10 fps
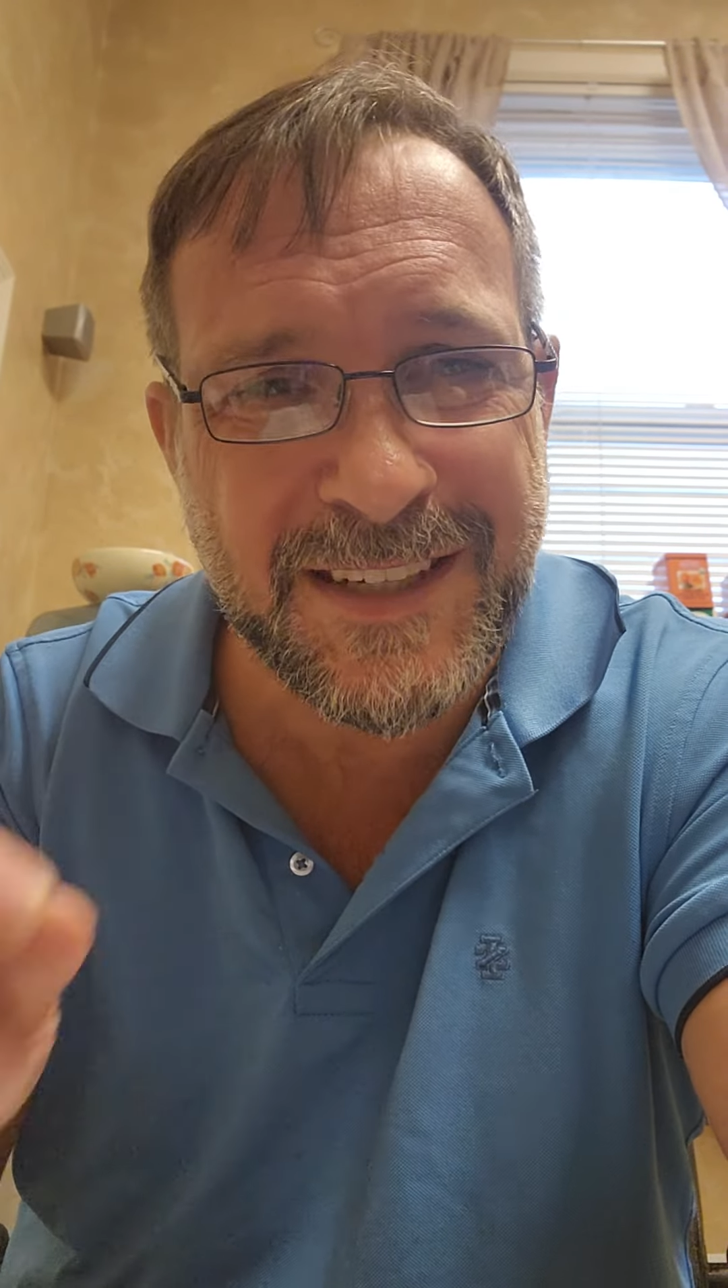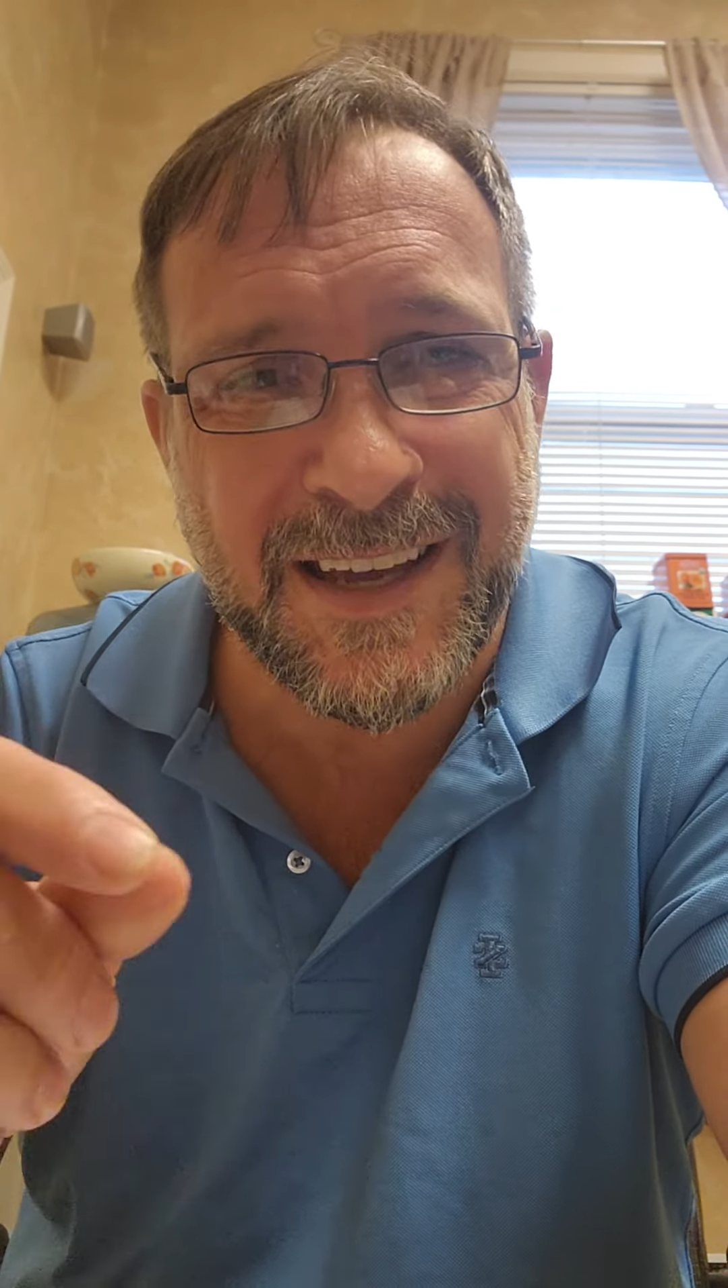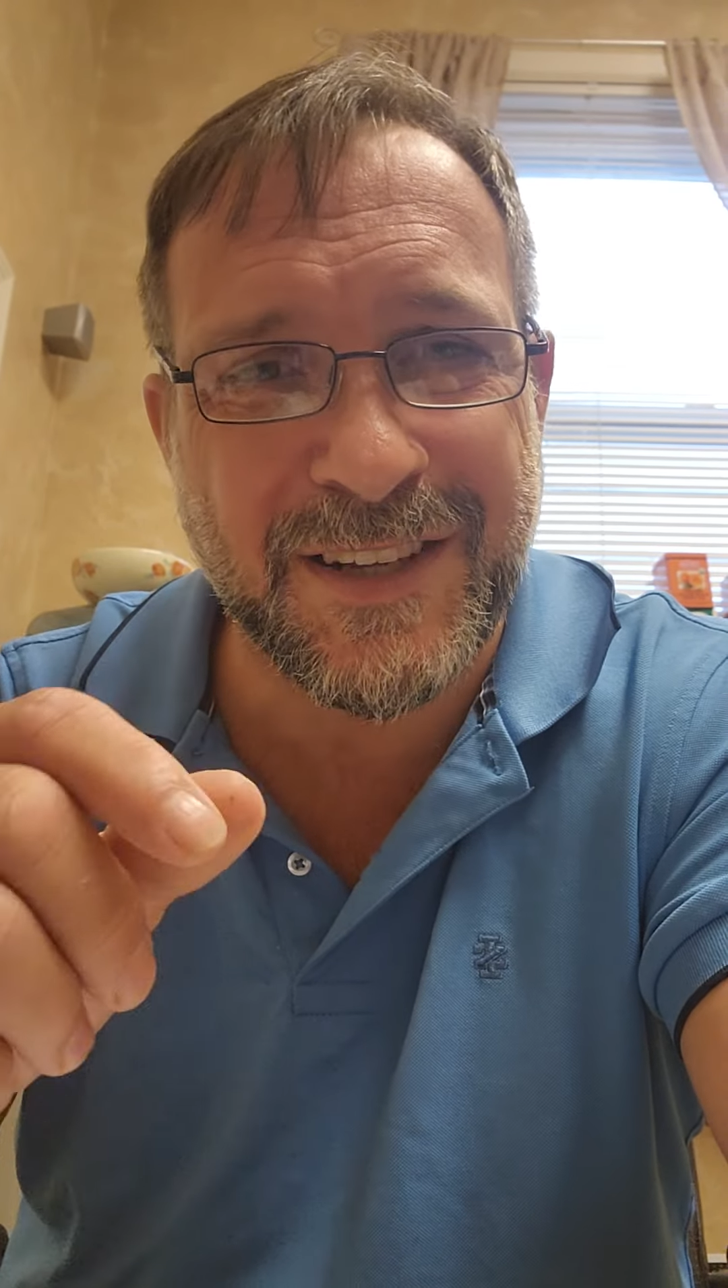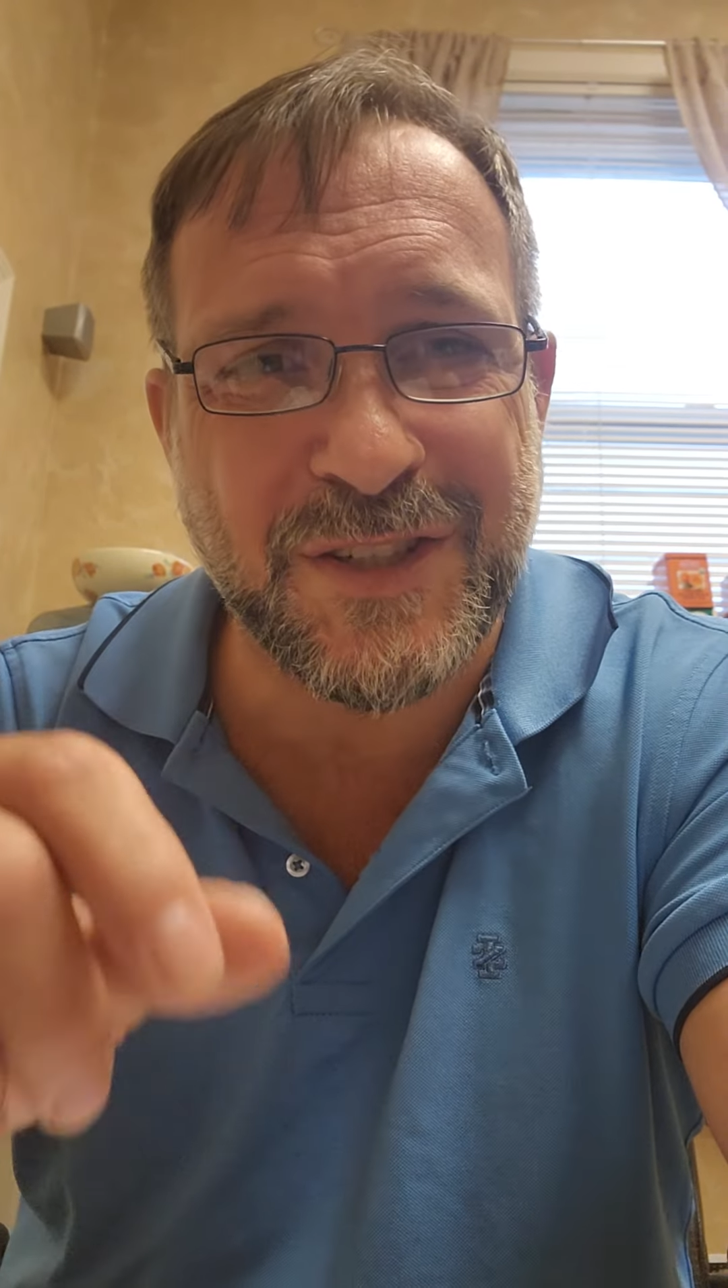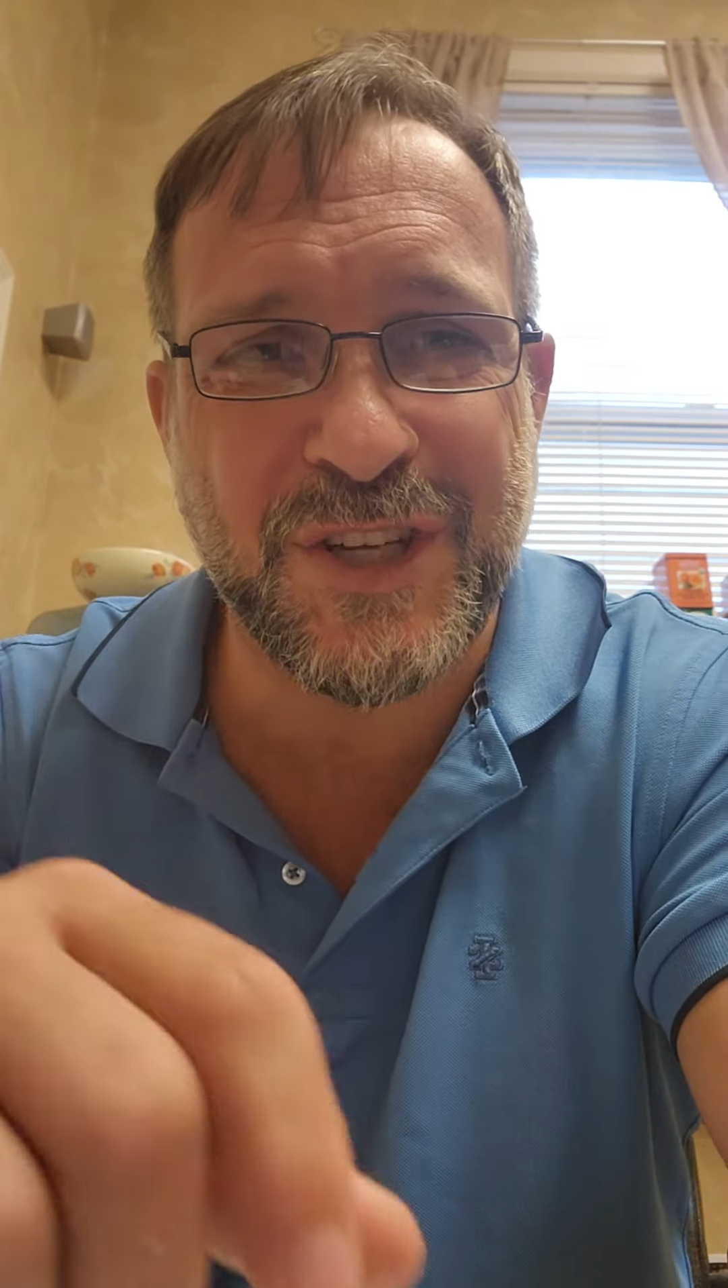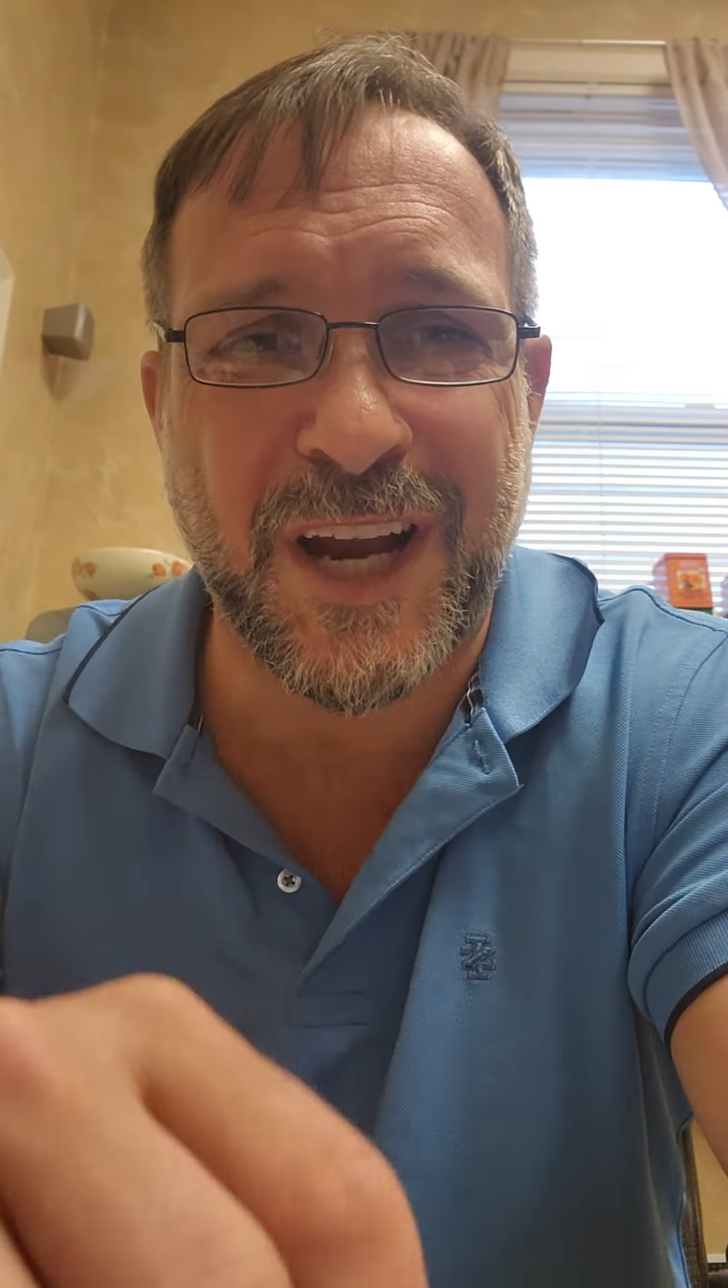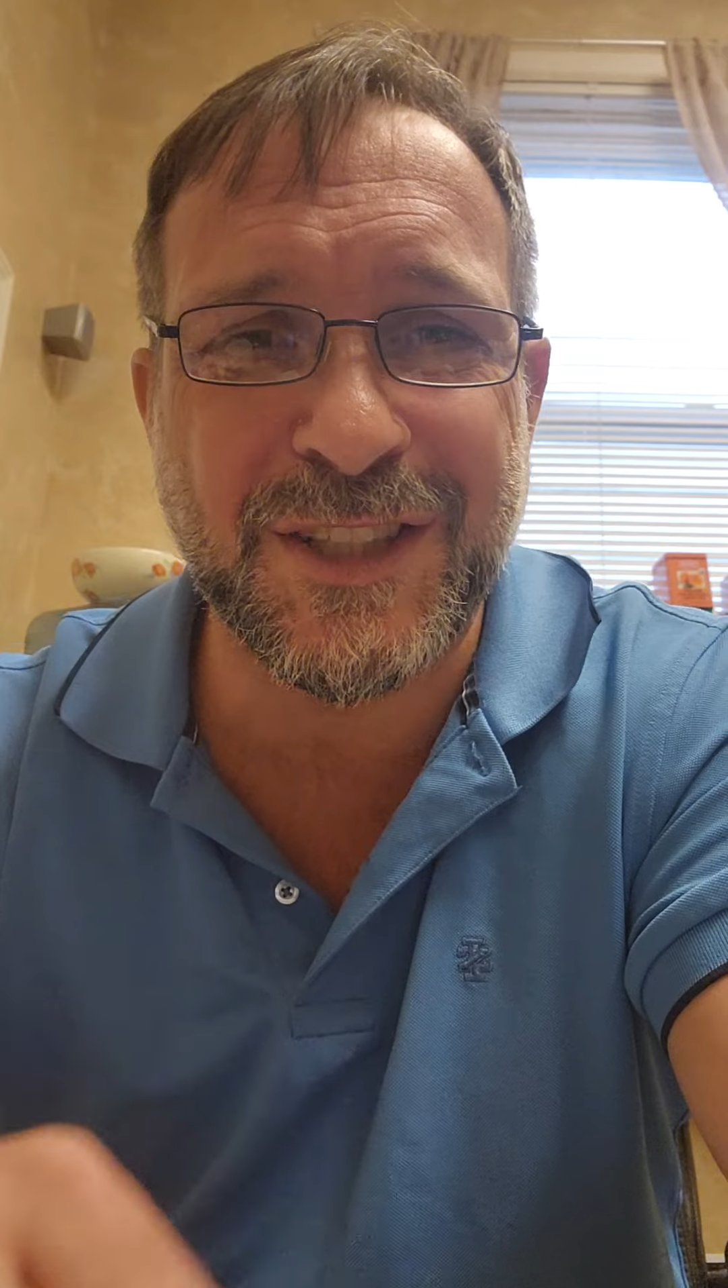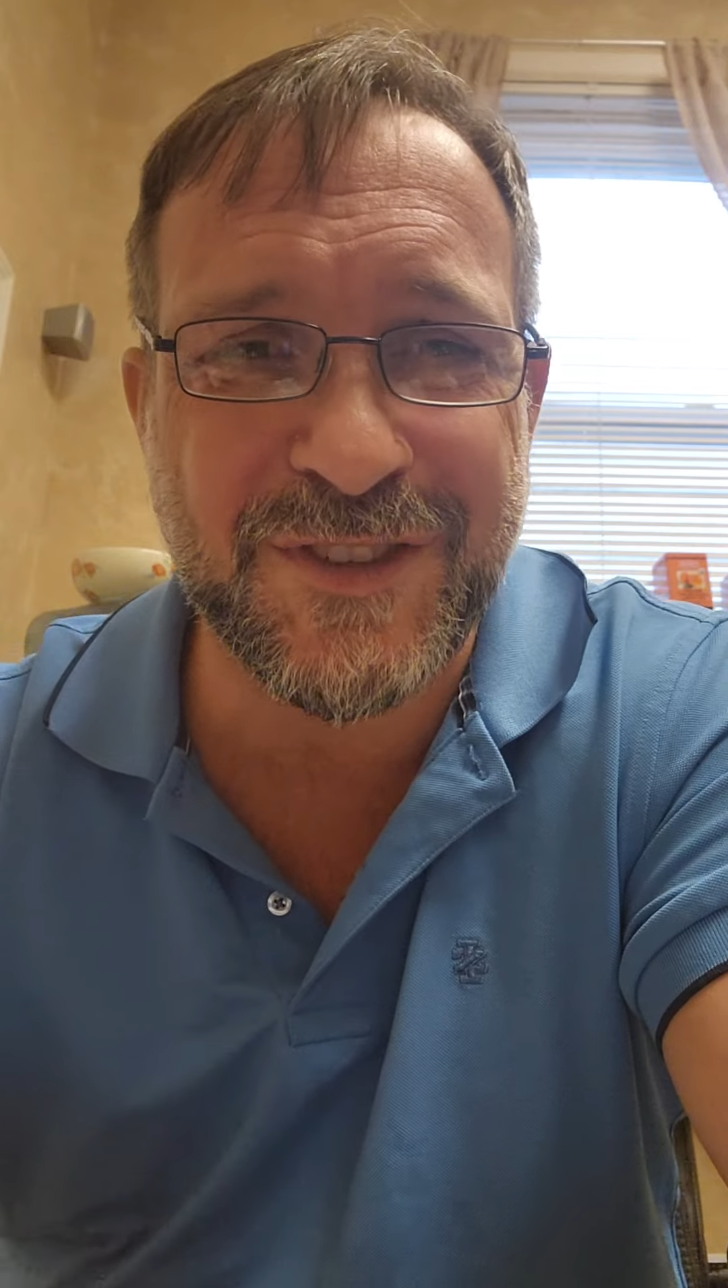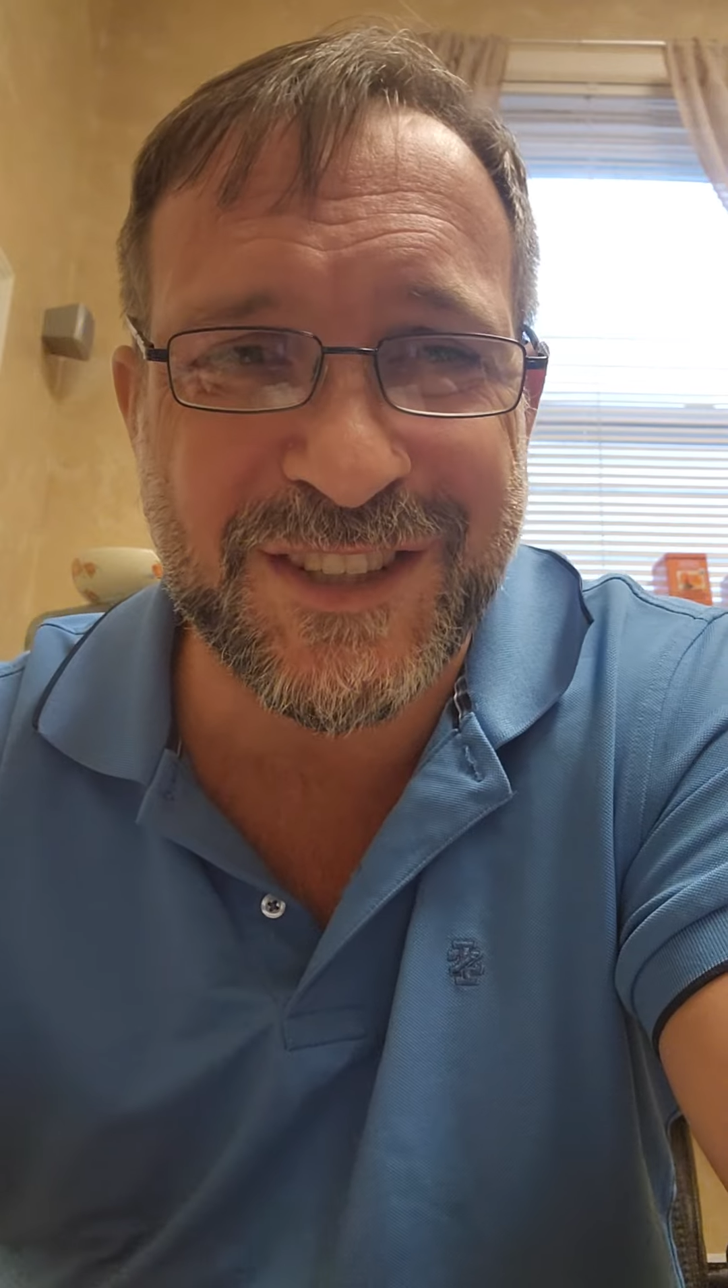Set a chance for